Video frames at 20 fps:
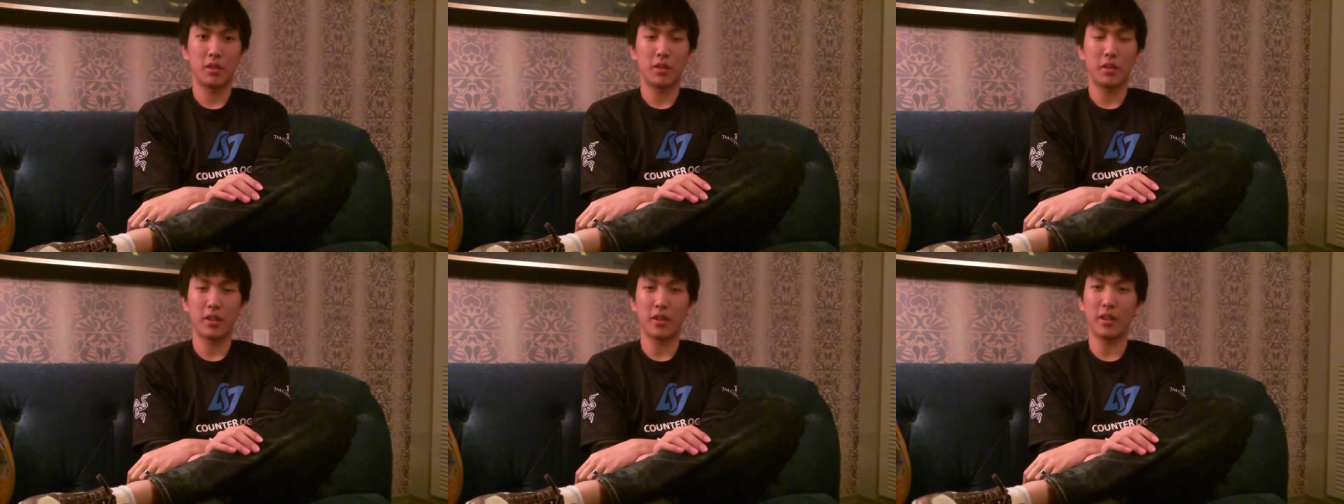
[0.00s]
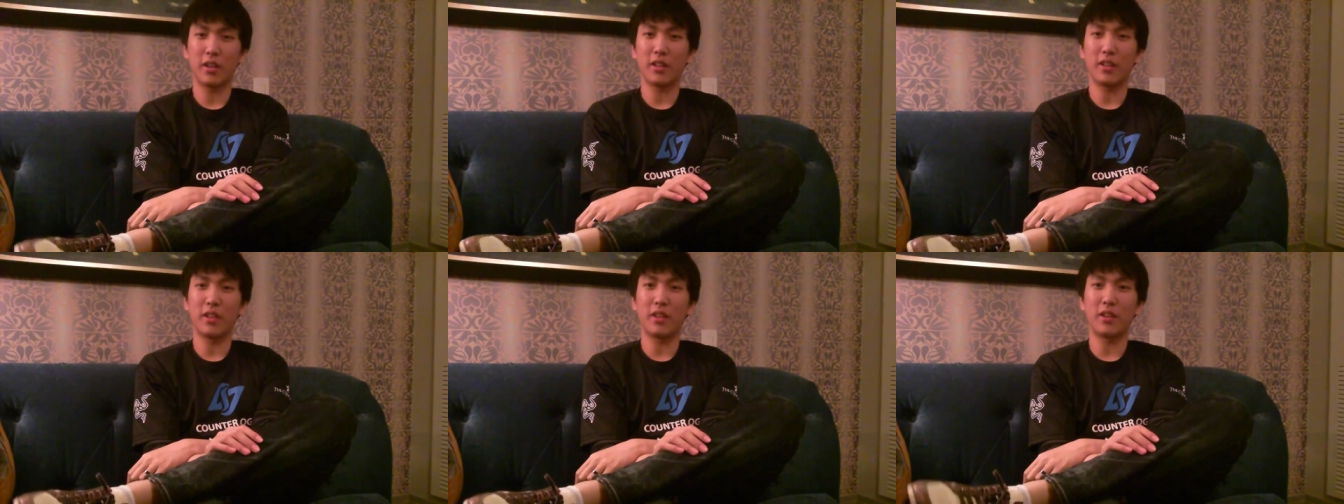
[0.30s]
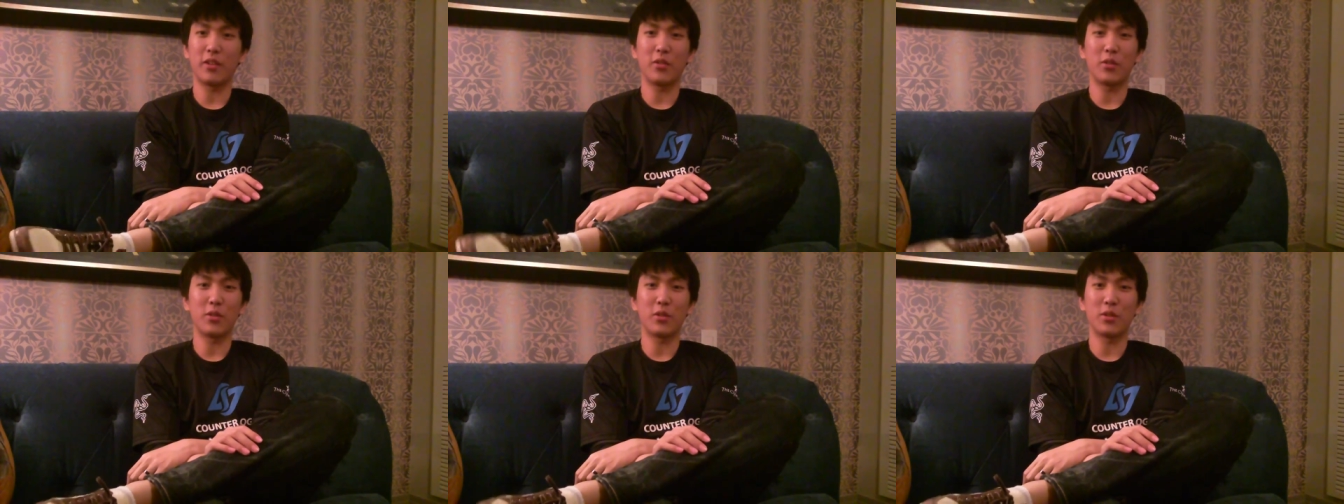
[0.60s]
Yeah, they
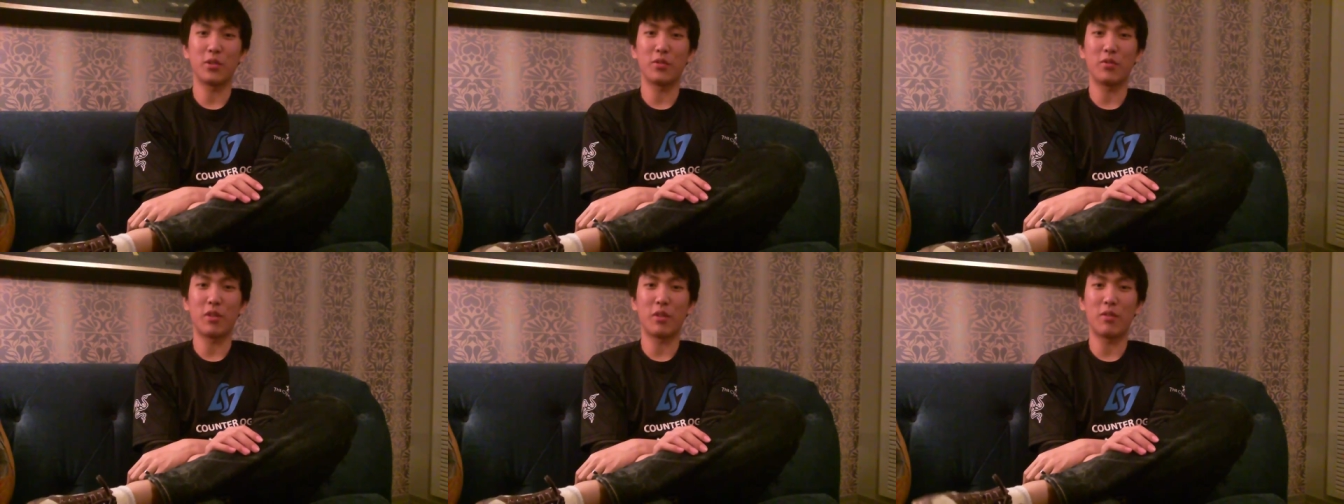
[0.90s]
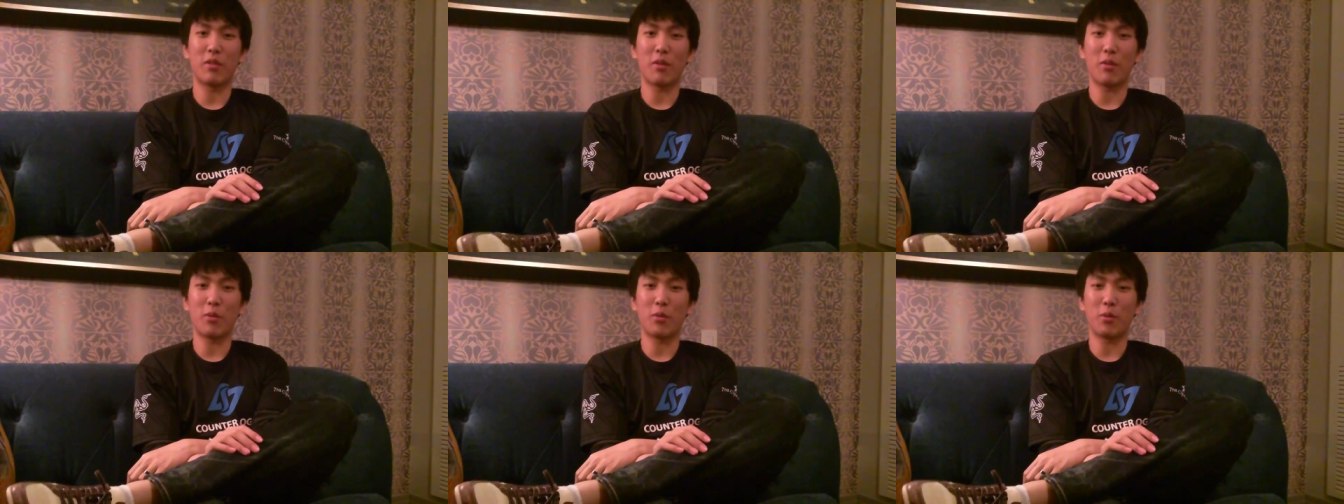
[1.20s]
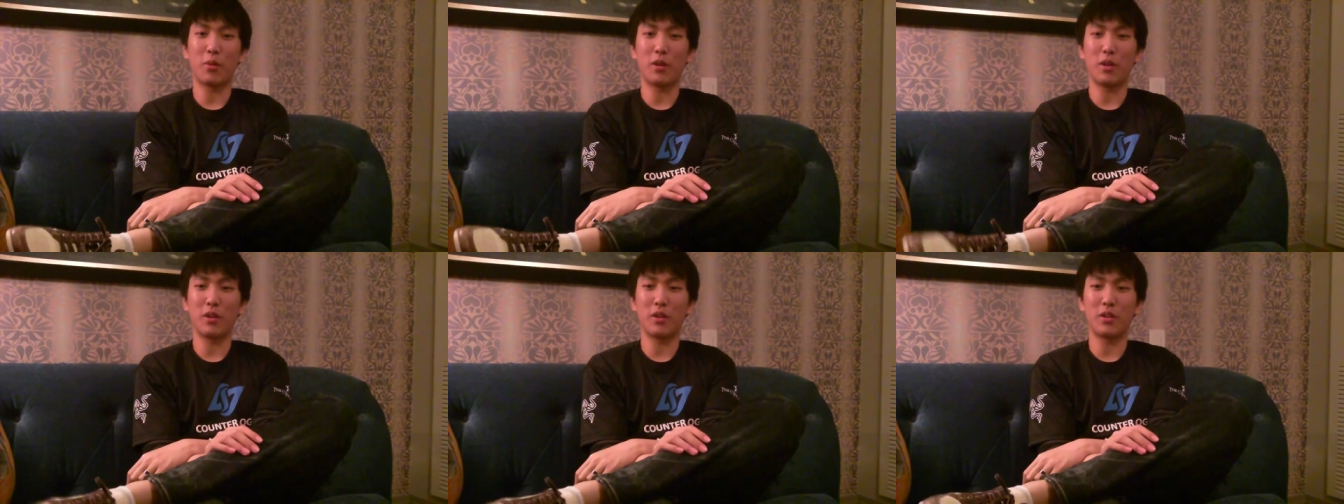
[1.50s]
never
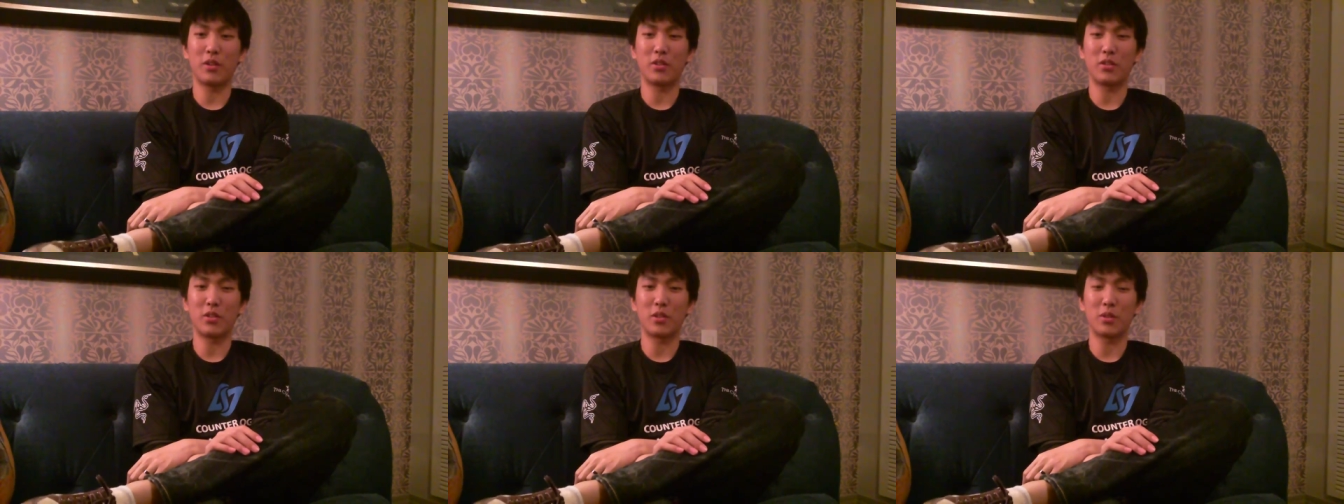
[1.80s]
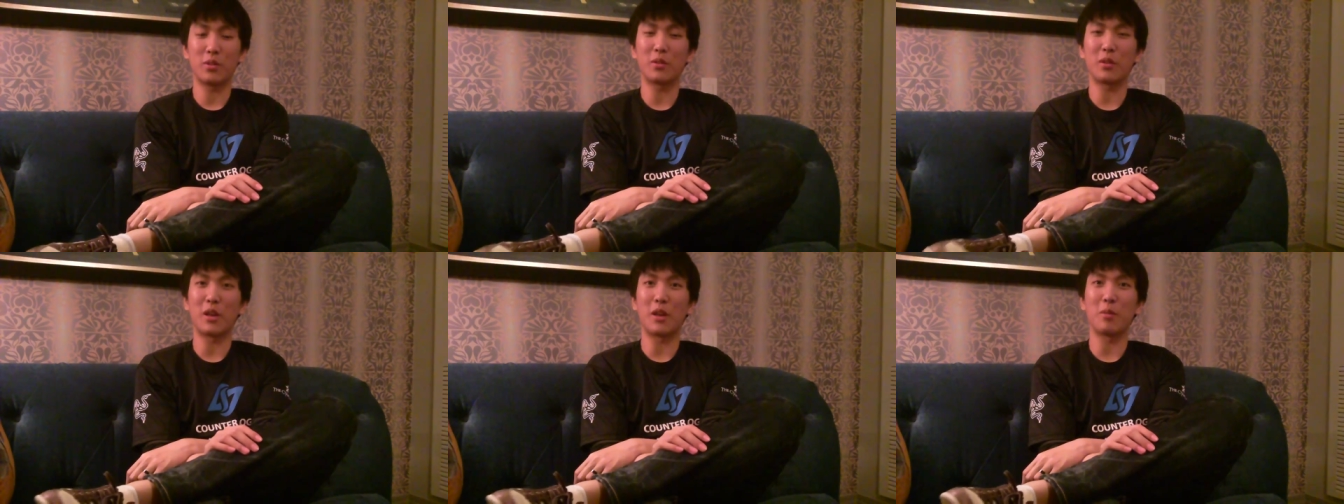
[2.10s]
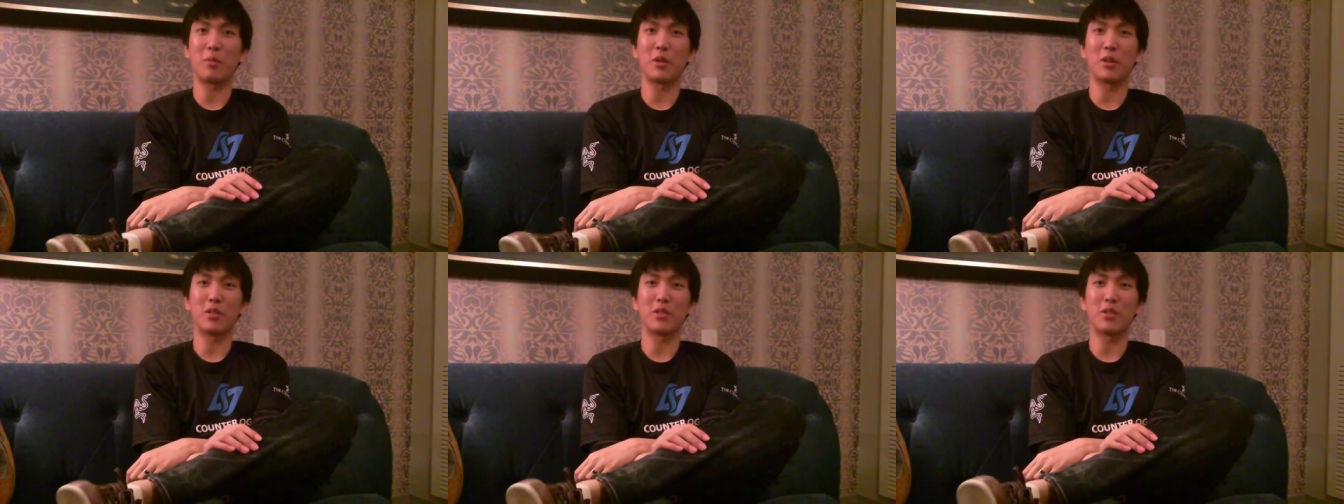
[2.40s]
won a single
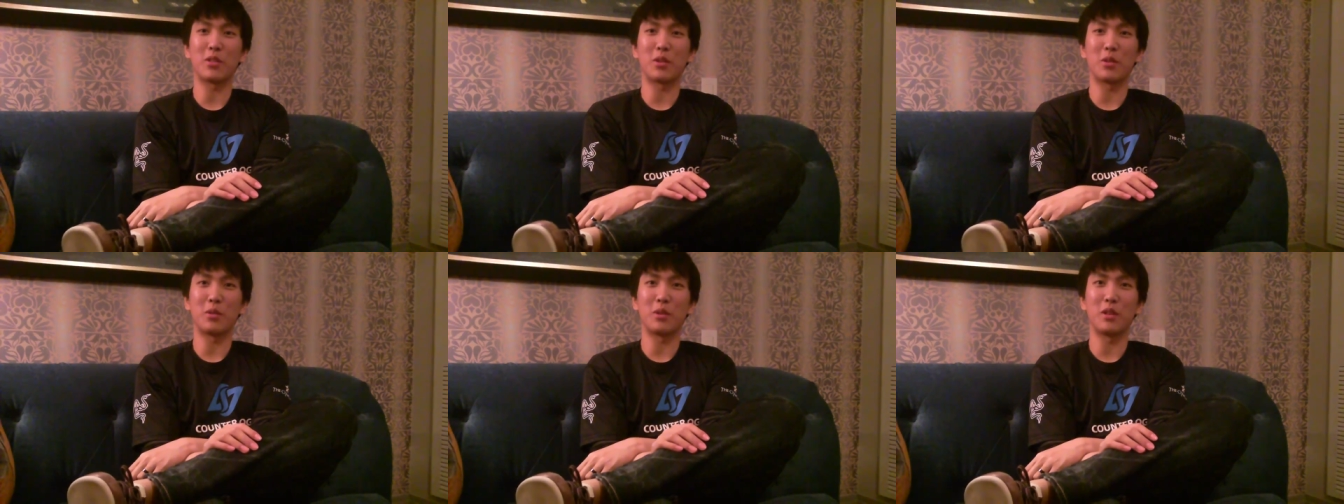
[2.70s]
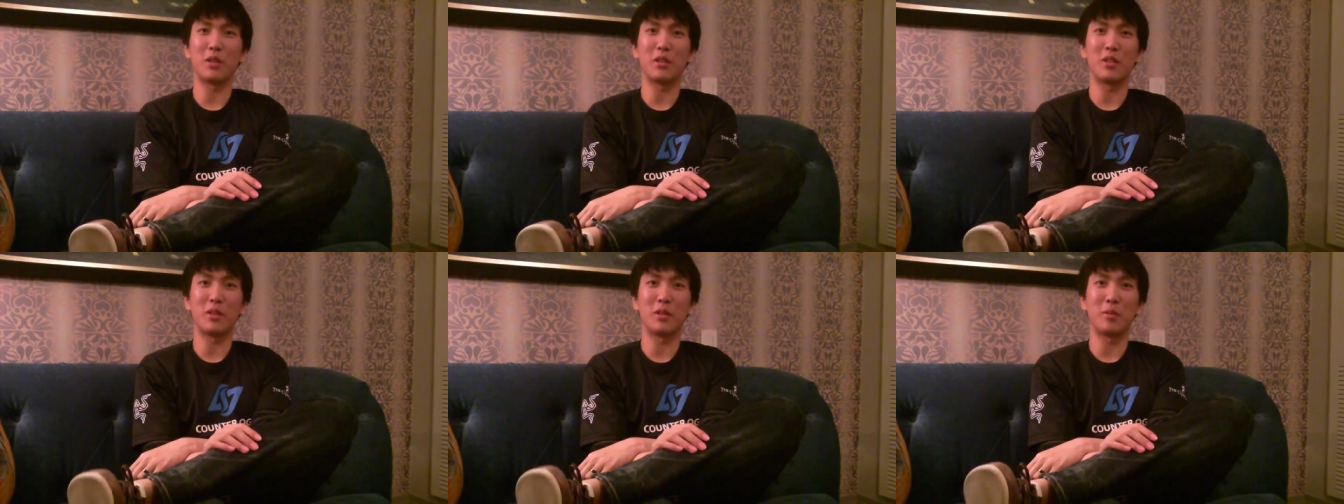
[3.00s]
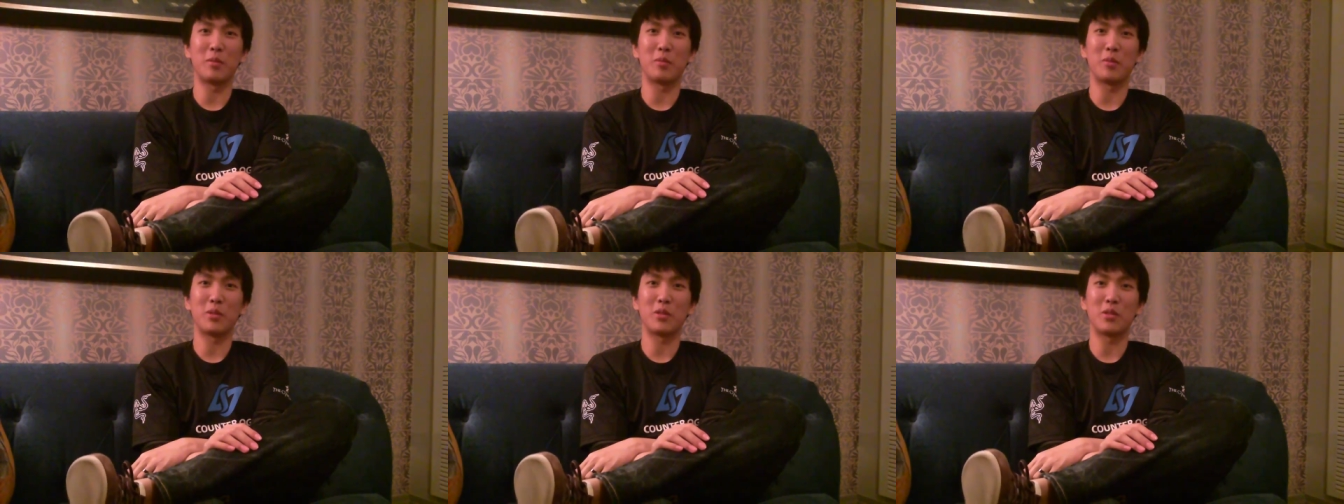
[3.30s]
game against the Korean team.